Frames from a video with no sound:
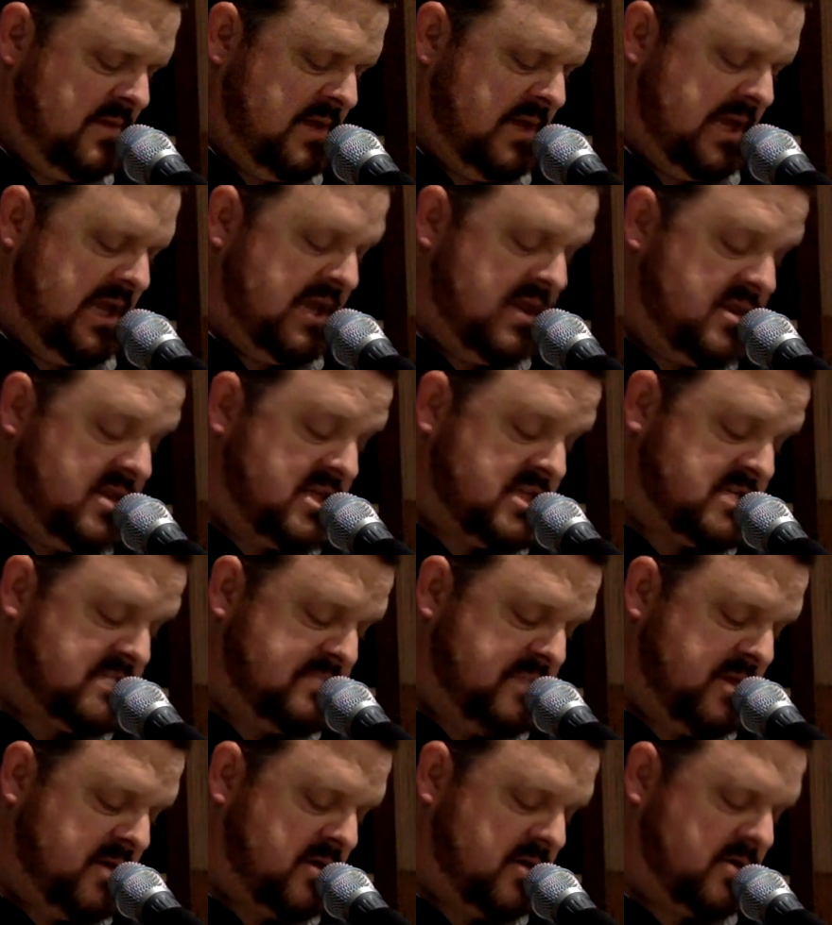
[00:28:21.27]
In this
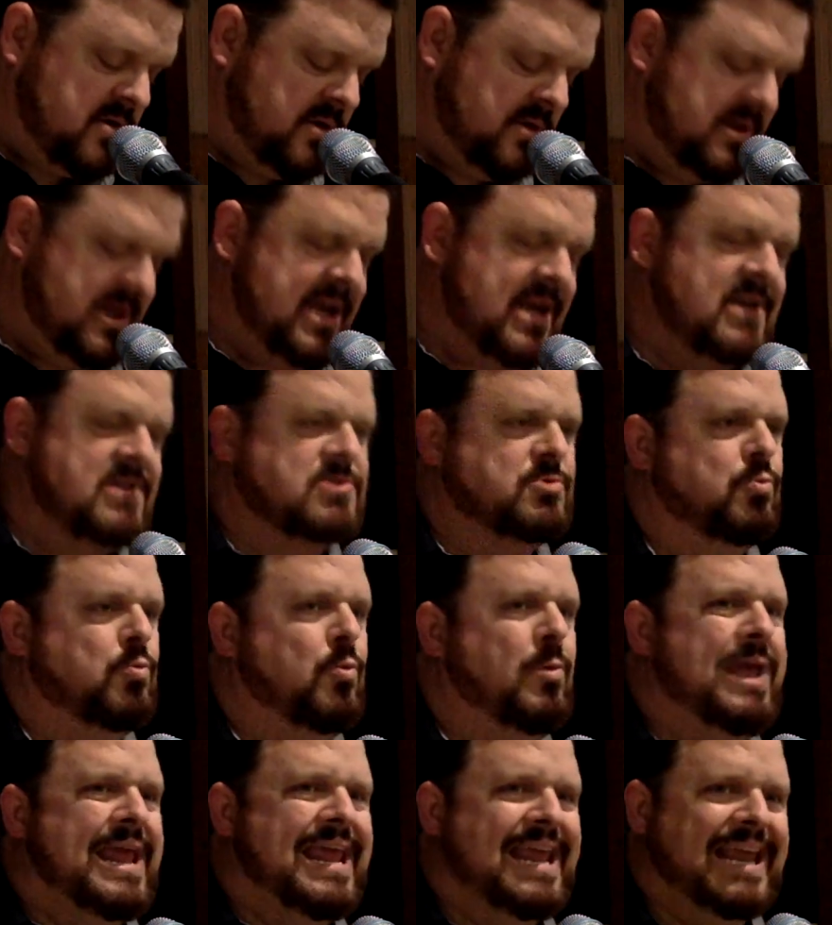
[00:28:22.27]
miracle, it is
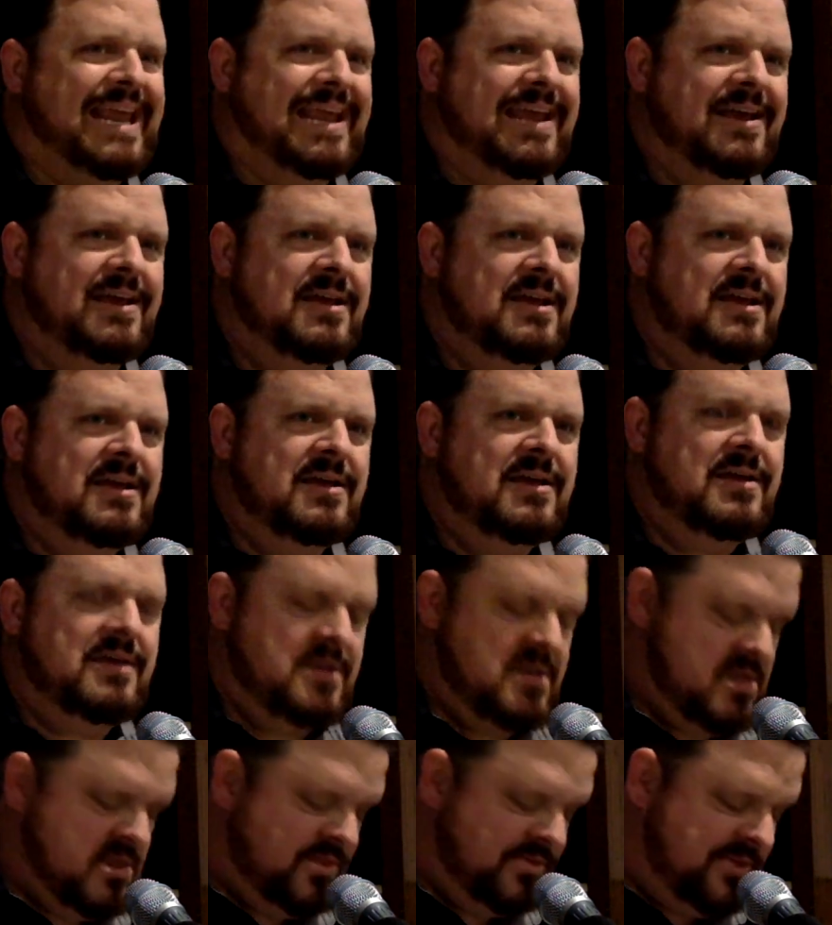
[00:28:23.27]
we
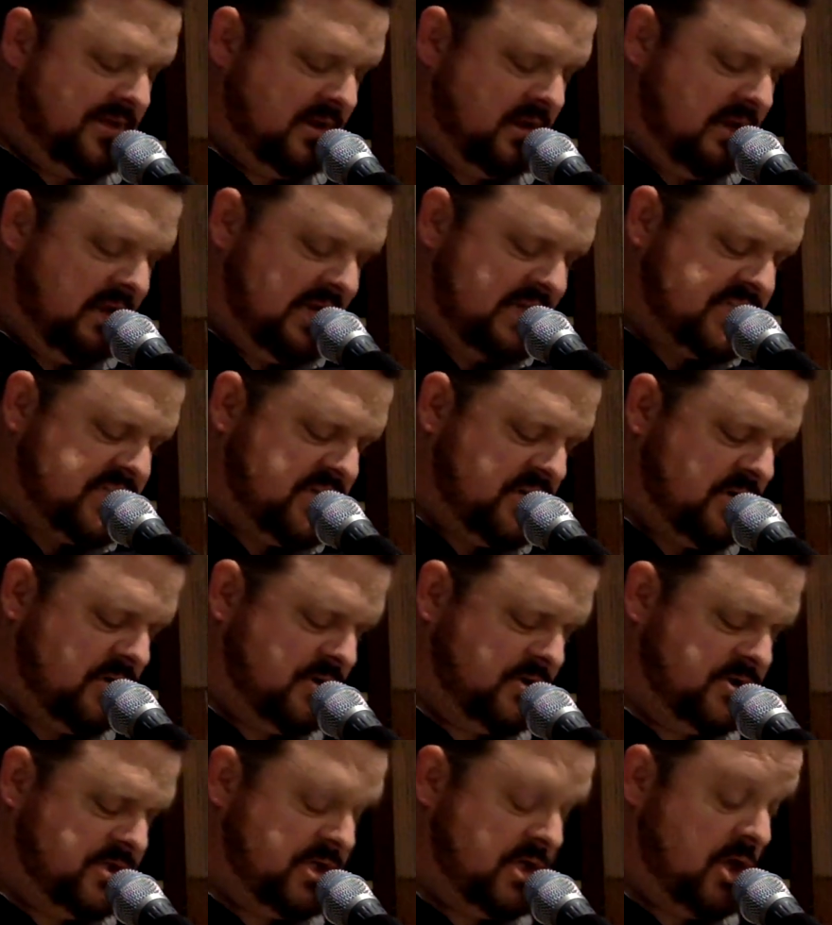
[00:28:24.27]
the
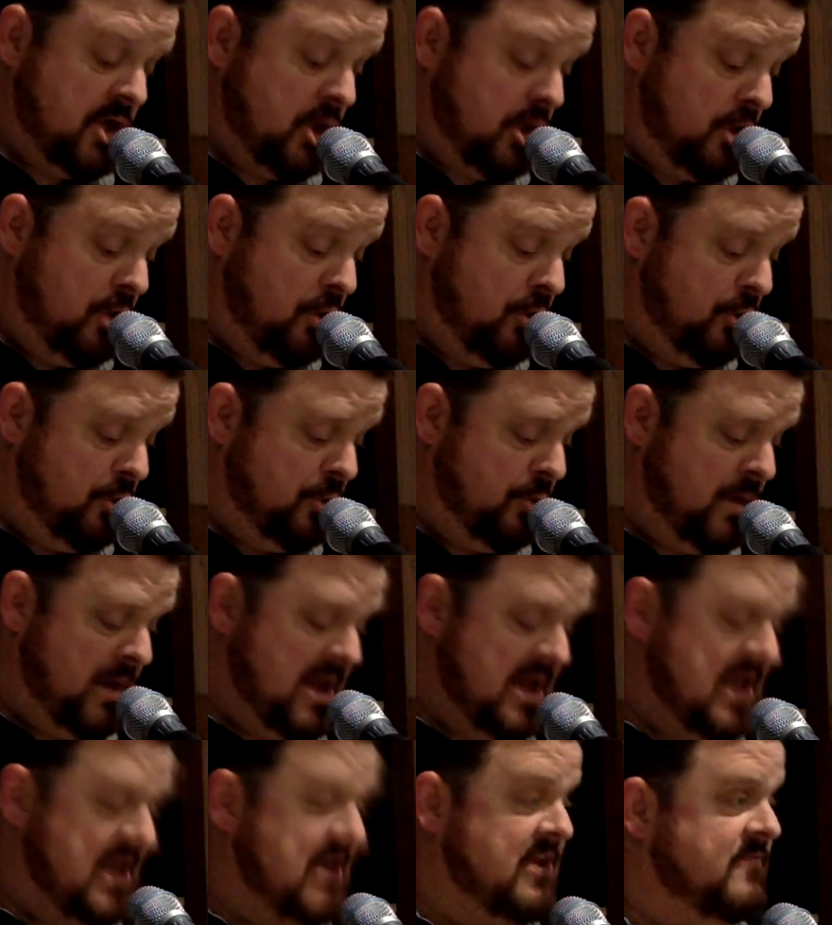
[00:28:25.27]
listeners who,
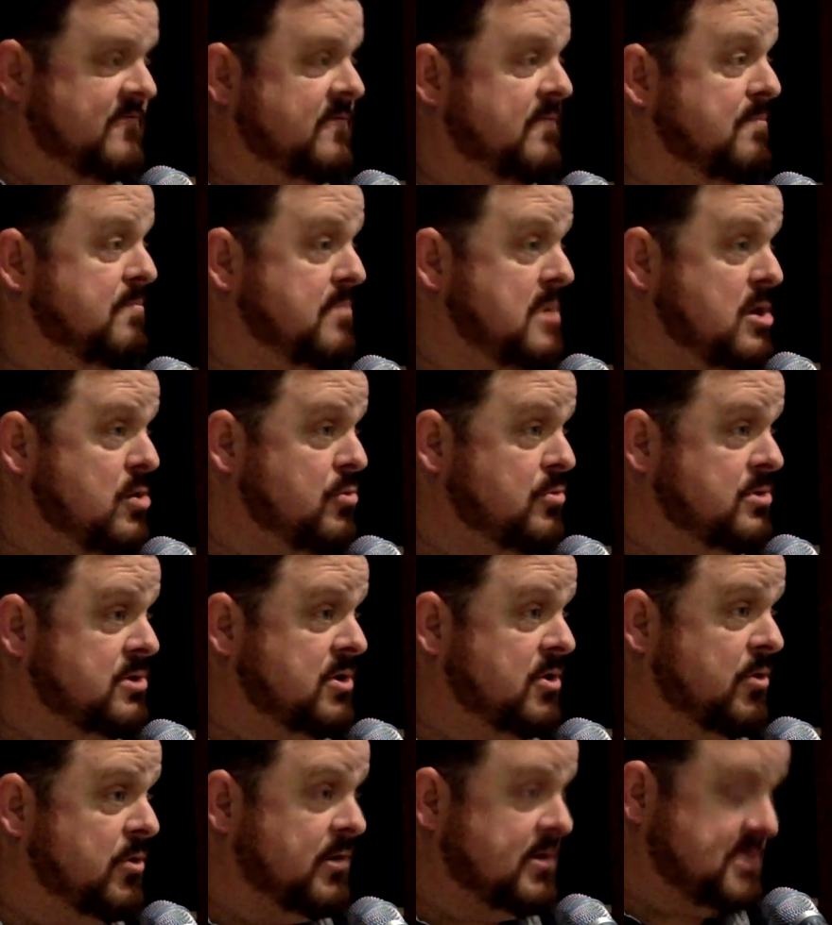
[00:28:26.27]
if
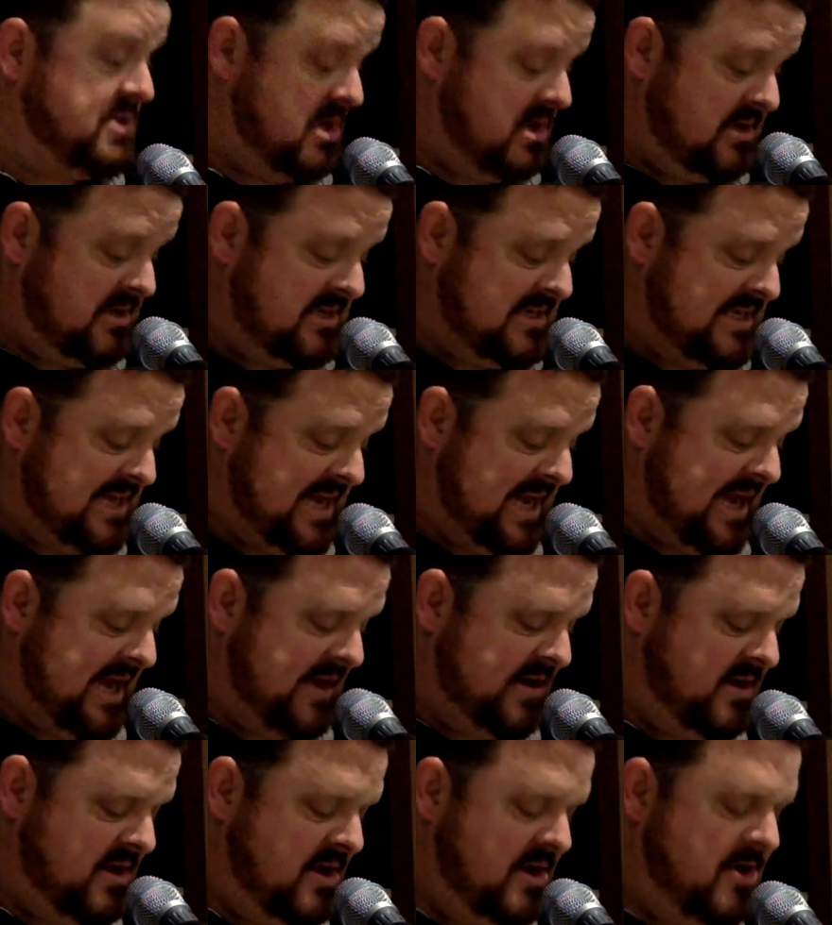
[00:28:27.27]
mute or tongue
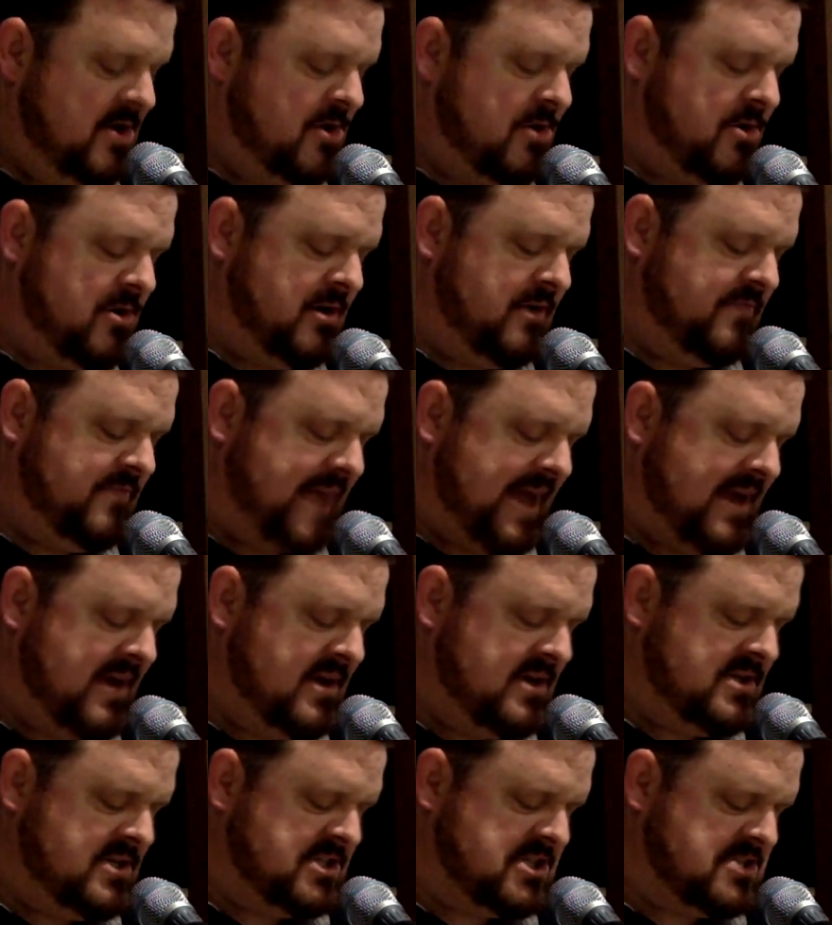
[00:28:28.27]
tied, are
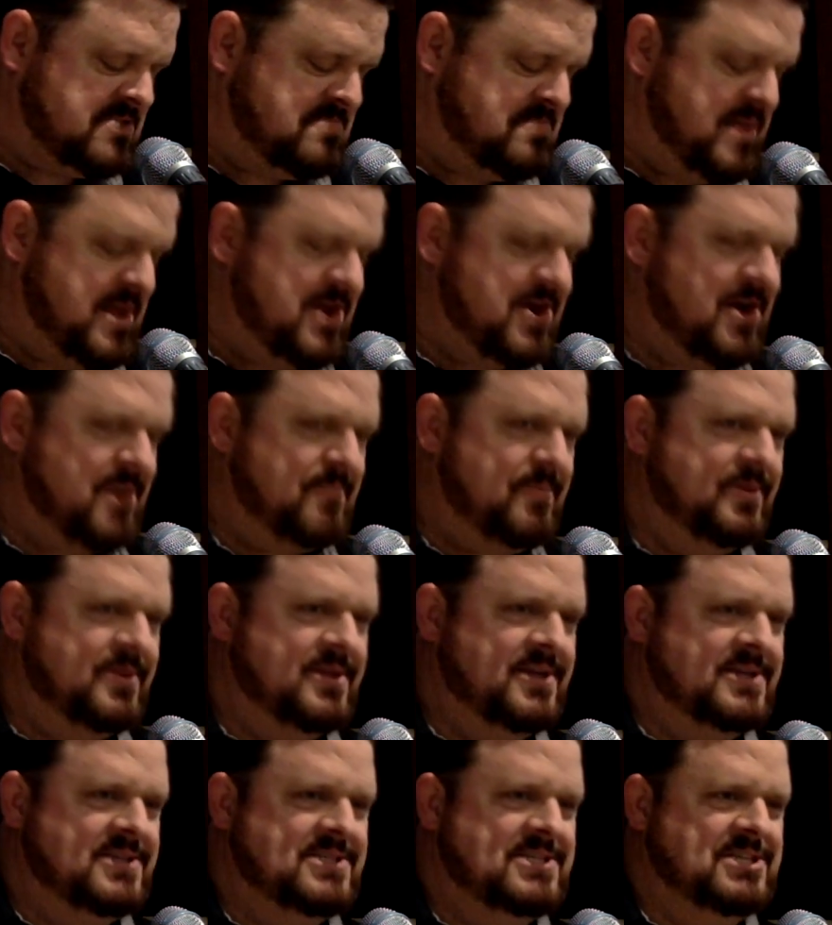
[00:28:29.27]
invited to speak up with
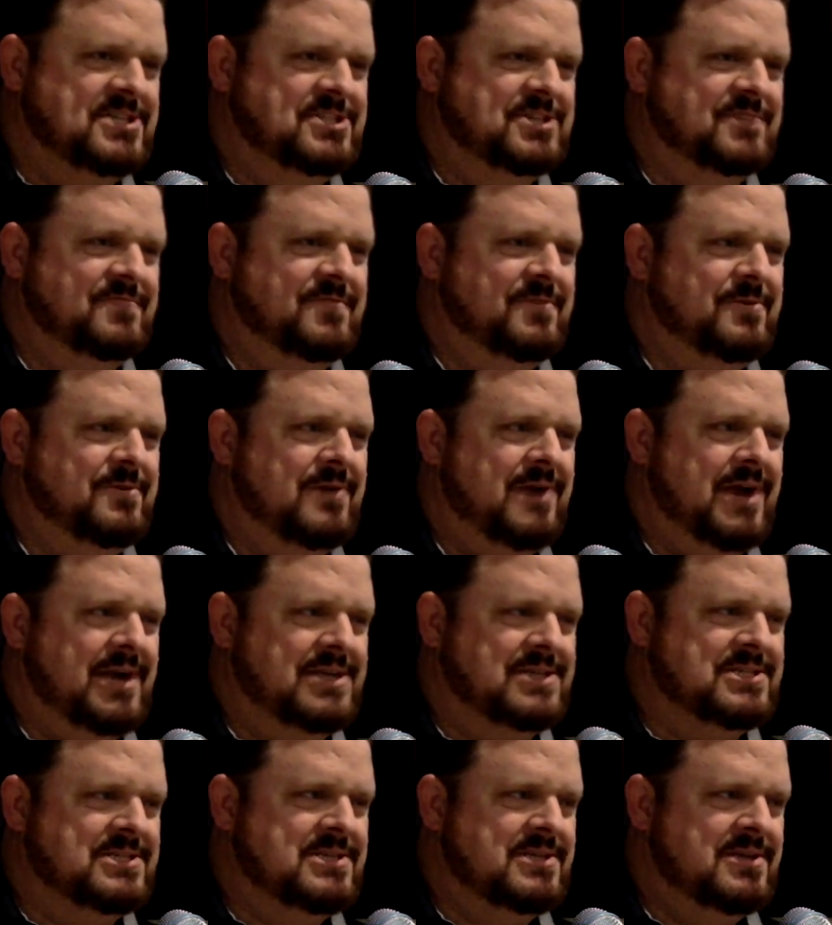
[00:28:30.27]
a decision for
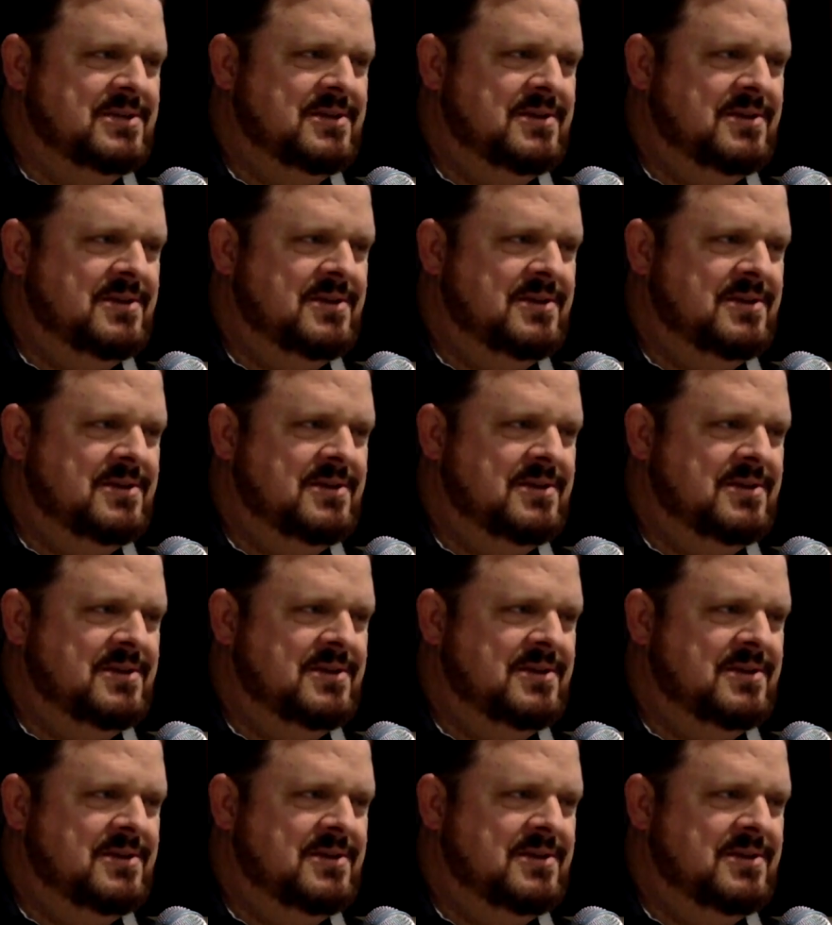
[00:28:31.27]
Christ.